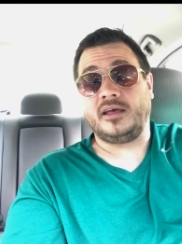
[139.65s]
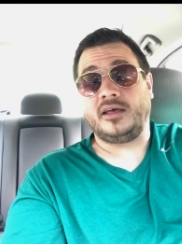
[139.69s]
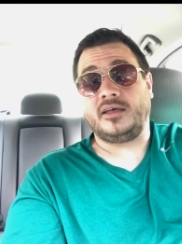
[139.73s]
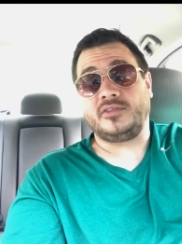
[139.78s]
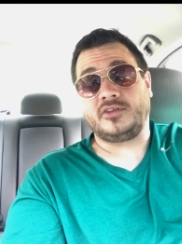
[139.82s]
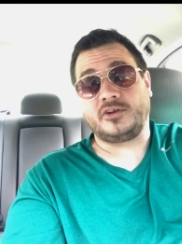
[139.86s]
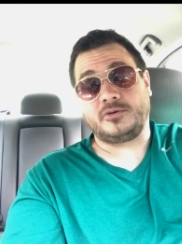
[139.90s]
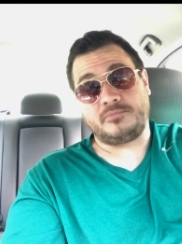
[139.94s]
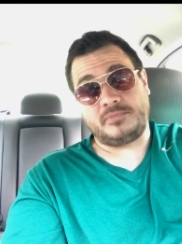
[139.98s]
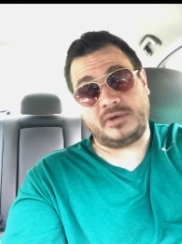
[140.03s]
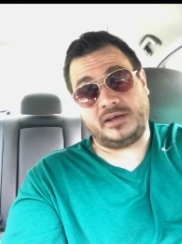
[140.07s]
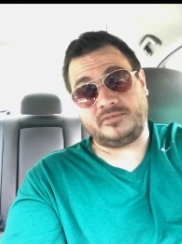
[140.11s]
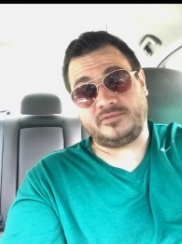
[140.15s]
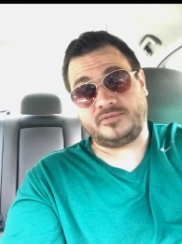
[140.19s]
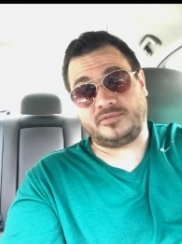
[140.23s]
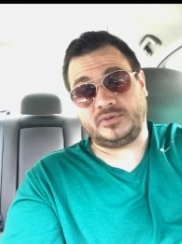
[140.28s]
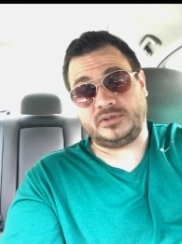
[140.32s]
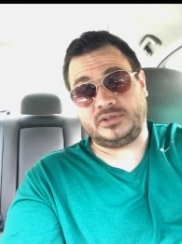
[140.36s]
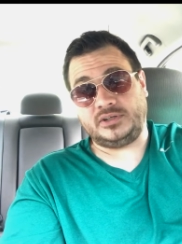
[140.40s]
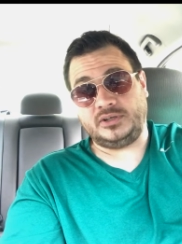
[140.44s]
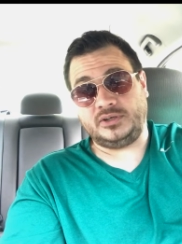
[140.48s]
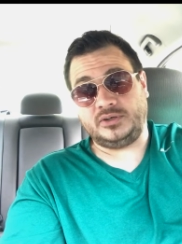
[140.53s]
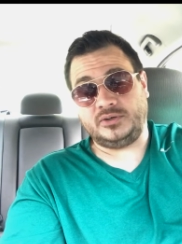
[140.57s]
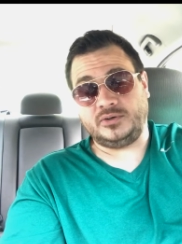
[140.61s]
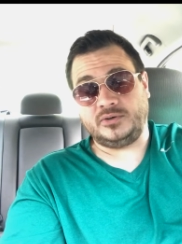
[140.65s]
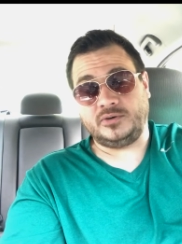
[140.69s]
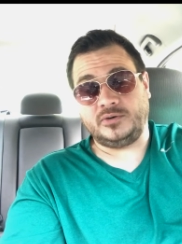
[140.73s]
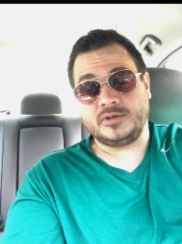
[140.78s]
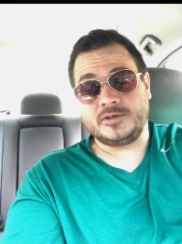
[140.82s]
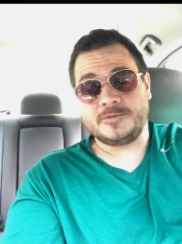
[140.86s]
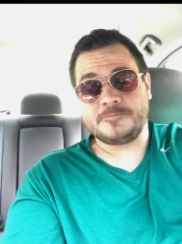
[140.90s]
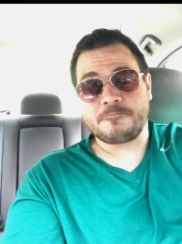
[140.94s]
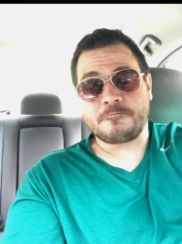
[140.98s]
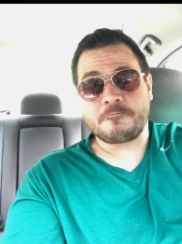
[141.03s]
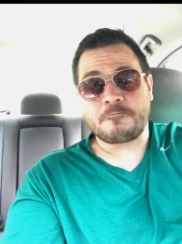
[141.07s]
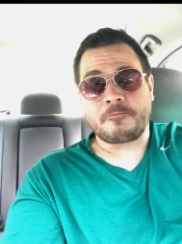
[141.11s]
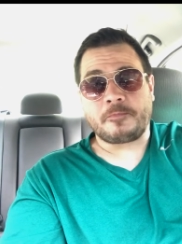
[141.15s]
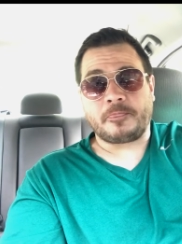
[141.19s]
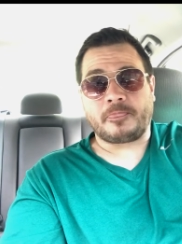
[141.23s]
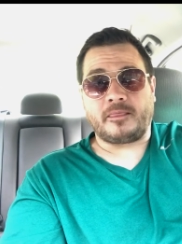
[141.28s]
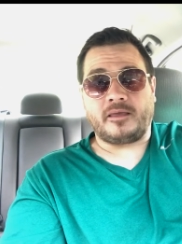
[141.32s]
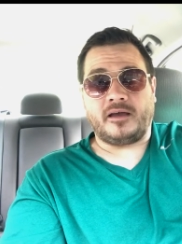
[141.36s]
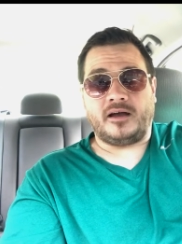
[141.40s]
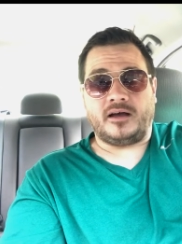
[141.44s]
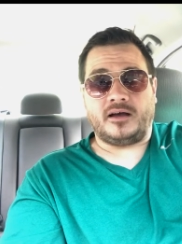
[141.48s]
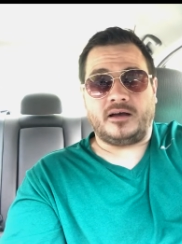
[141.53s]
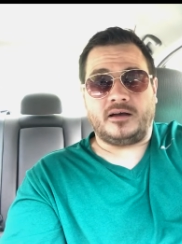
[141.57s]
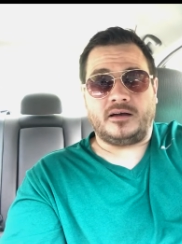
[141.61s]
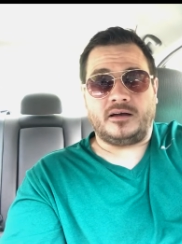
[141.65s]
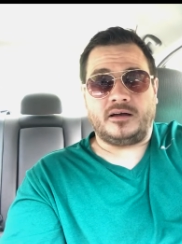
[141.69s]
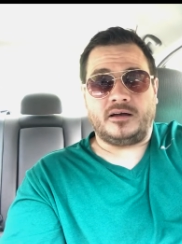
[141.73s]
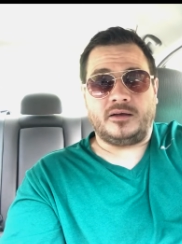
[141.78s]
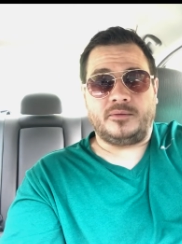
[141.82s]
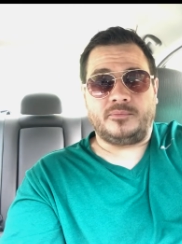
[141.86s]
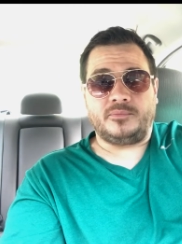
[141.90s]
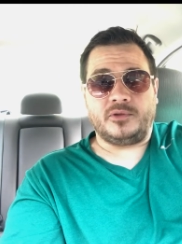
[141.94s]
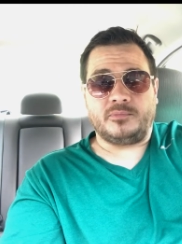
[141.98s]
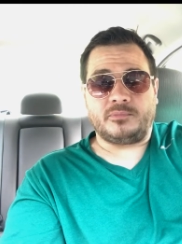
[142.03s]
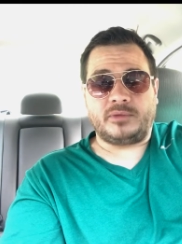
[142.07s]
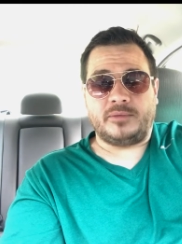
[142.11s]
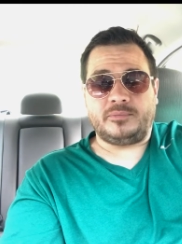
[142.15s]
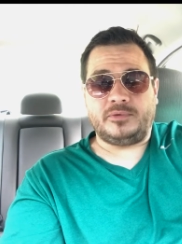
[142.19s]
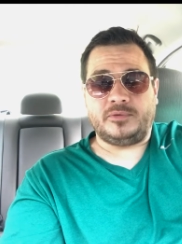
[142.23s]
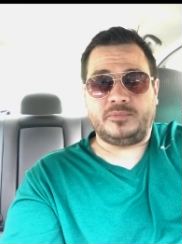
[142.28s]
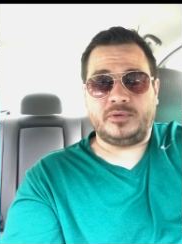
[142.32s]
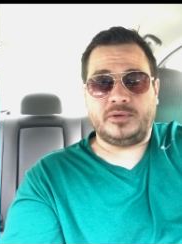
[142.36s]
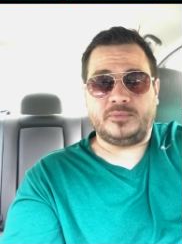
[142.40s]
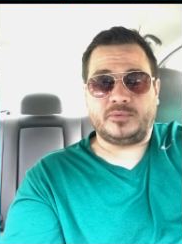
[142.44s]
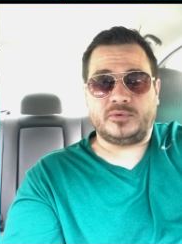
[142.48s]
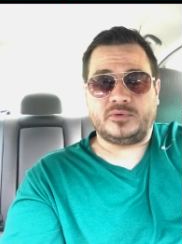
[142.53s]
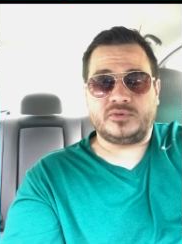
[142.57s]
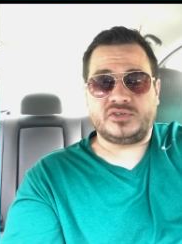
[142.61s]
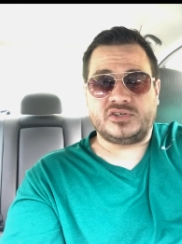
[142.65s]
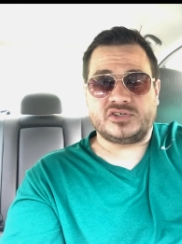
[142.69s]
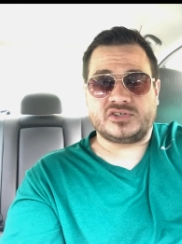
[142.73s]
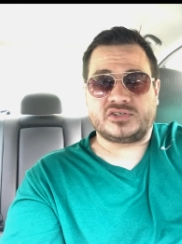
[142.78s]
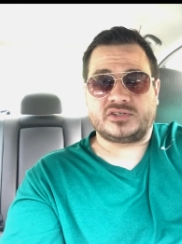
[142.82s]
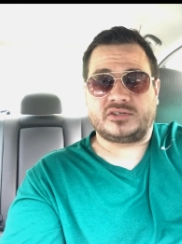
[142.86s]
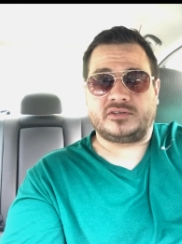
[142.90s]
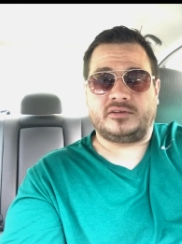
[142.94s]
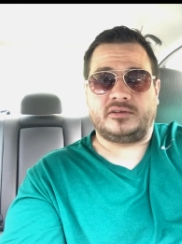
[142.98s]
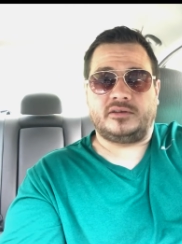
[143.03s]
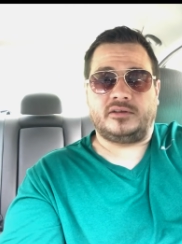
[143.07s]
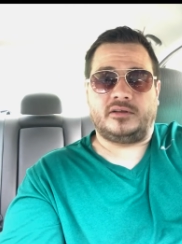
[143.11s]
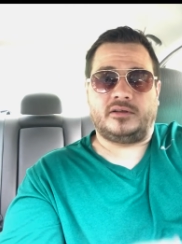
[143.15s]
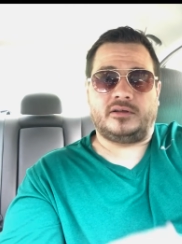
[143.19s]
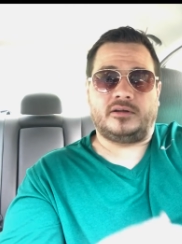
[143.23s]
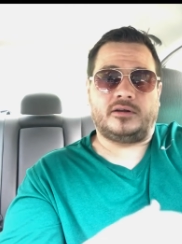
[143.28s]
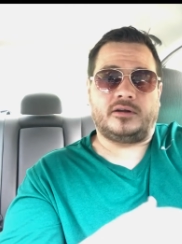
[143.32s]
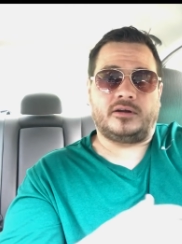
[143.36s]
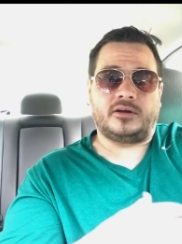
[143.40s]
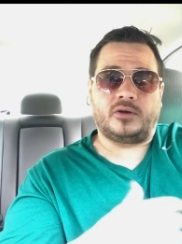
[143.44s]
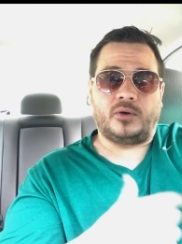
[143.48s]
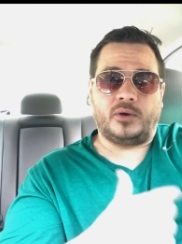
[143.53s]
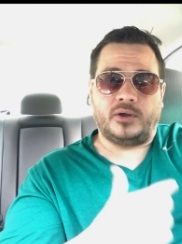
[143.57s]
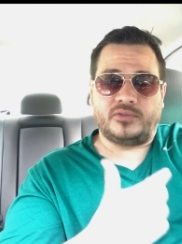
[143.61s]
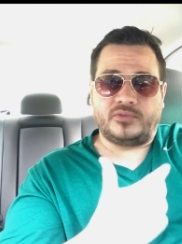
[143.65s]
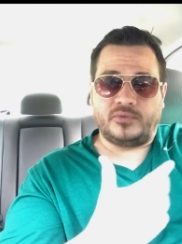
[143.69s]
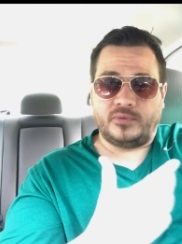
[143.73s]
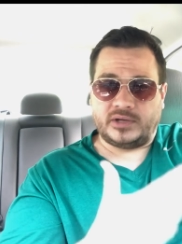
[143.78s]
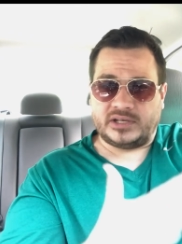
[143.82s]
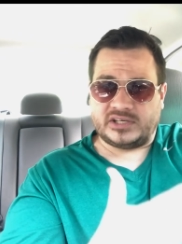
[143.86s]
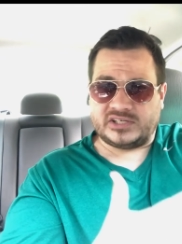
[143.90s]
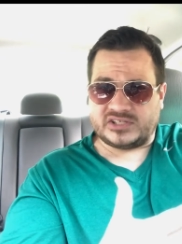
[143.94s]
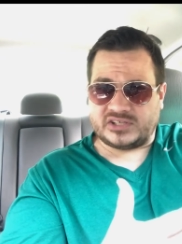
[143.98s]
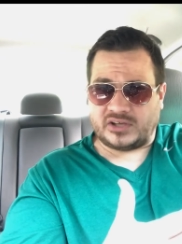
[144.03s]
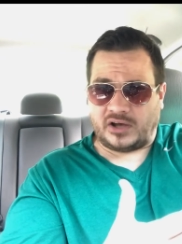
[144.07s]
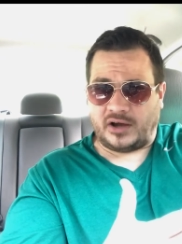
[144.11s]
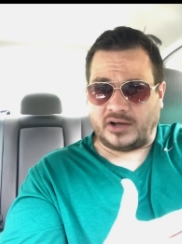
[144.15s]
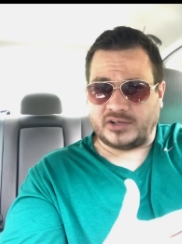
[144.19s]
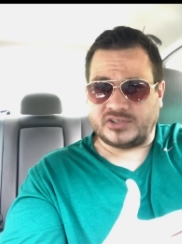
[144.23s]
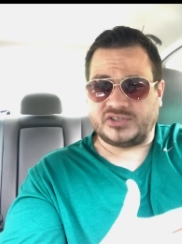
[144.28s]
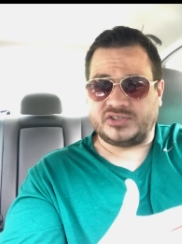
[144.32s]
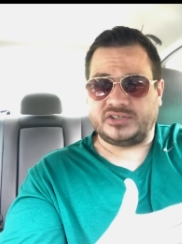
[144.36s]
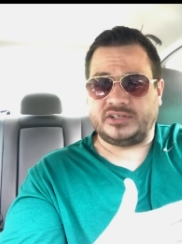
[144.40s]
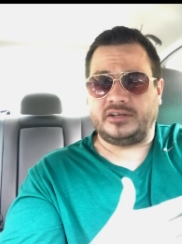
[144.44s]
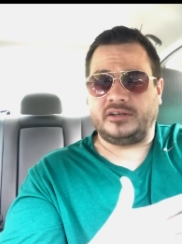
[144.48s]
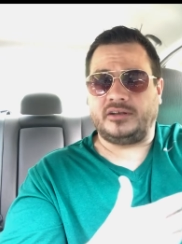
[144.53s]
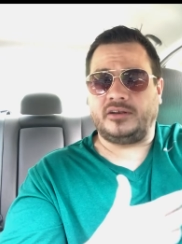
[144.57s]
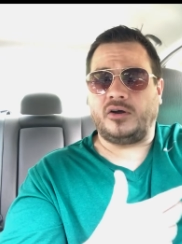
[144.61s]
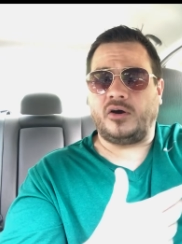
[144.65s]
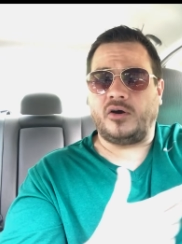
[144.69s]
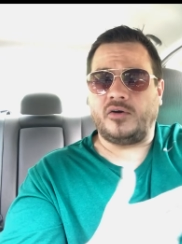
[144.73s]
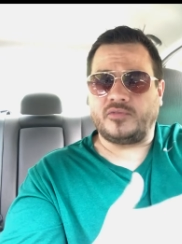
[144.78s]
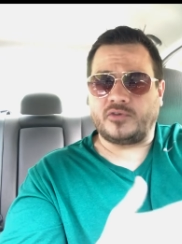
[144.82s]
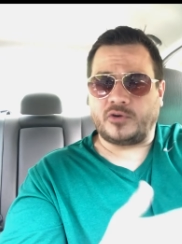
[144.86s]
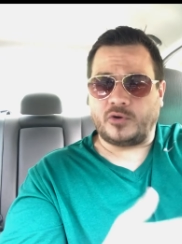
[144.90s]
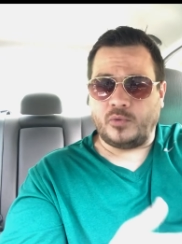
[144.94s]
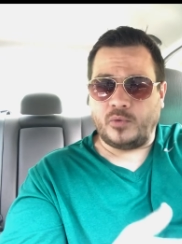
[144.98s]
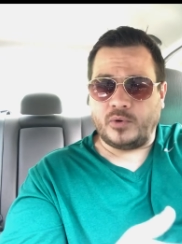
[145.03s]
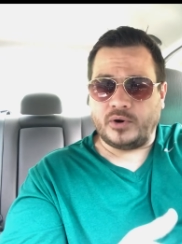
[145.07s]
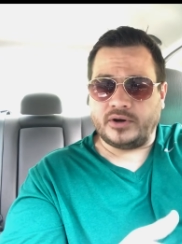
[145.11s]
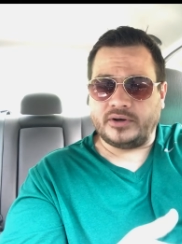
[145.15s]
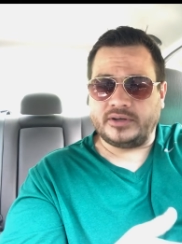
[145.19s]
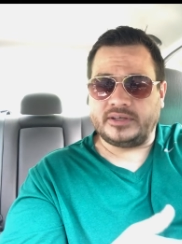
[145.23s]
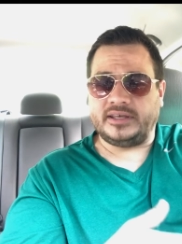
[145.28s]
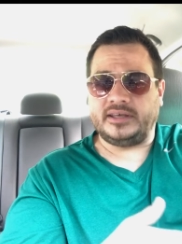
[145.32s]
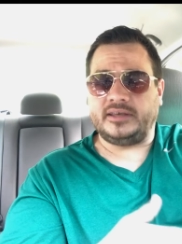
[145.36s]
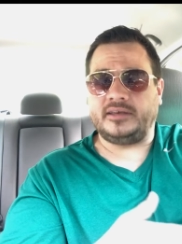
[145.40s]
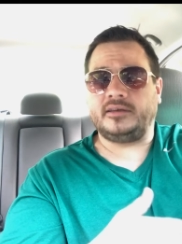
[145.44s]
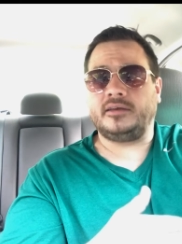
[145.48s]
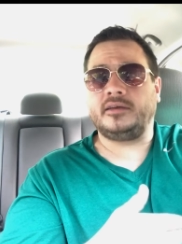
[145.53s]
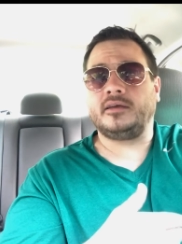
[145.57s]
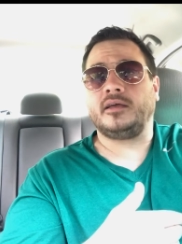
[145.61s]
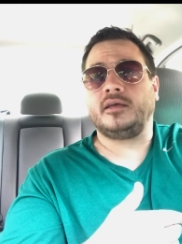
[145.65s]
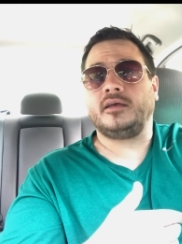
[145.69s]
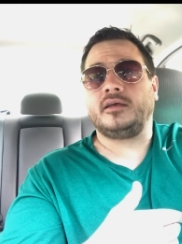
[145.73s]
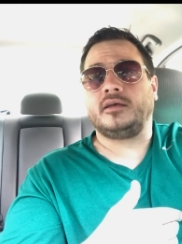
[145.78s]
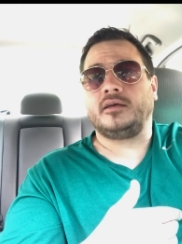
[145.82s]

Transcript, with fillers: They're meant for you um, there might be people who just are going through exhaustion, overworking,